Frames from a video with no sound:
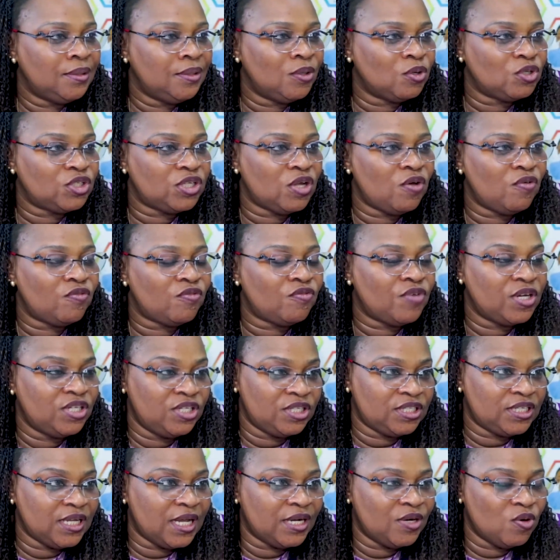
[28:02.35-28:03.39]
yourself
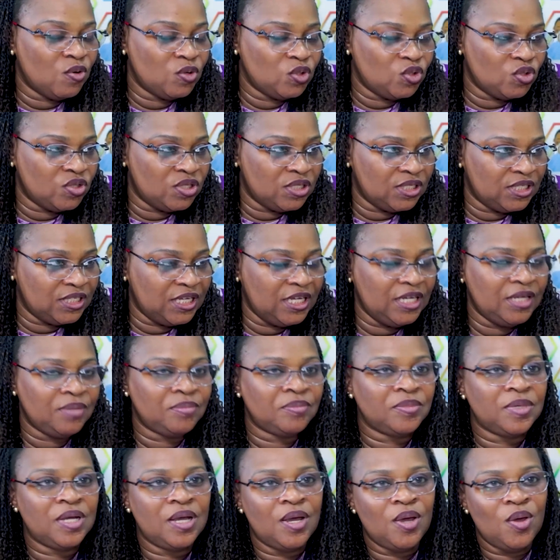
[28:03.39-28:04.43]
registered onto the
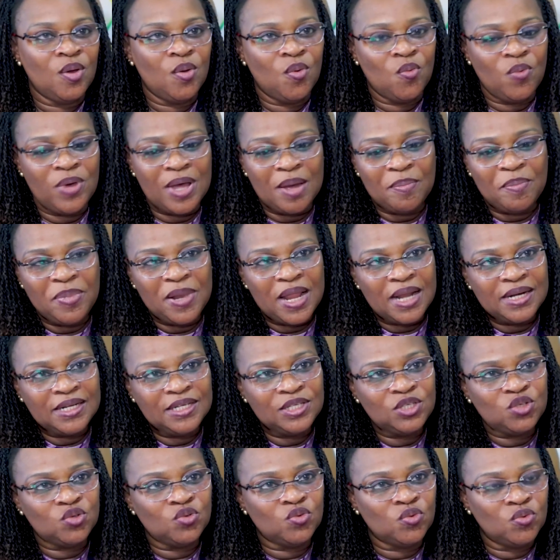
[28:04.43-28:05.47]
scheme. We are
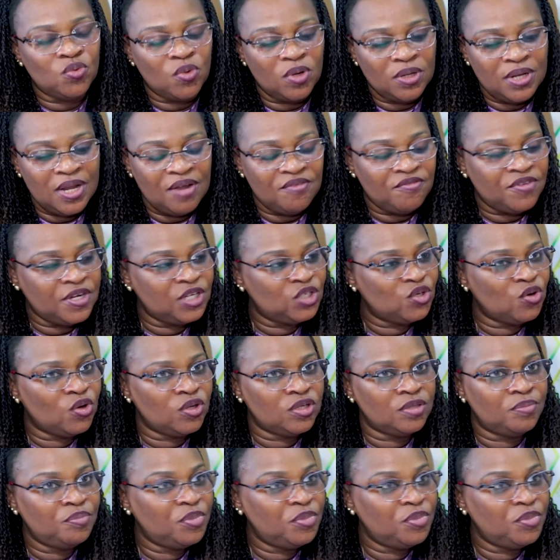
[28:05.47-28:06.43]
planning to leverage on